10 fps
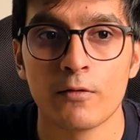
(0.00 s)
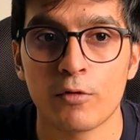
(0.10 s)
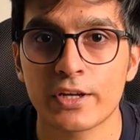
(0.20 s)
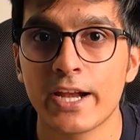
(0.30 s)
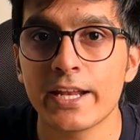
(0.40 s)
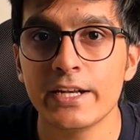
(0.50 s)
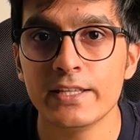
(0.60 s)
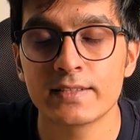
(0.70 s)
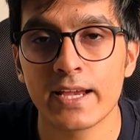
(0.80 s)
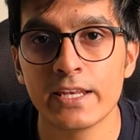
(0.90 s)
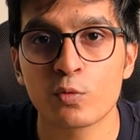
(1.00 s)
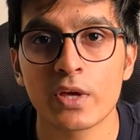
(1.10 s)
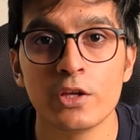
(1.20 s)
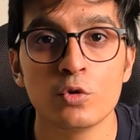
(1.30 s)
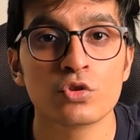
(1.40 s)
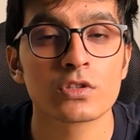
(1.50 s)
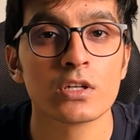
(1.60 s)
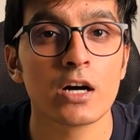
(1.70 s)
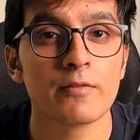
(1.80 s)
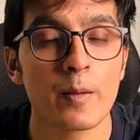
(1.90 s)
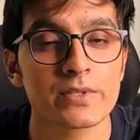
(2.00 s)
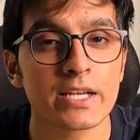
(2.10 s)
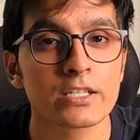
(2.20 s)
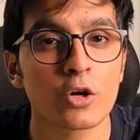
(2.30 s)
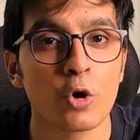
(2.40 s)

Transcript: For getting design, you can use a website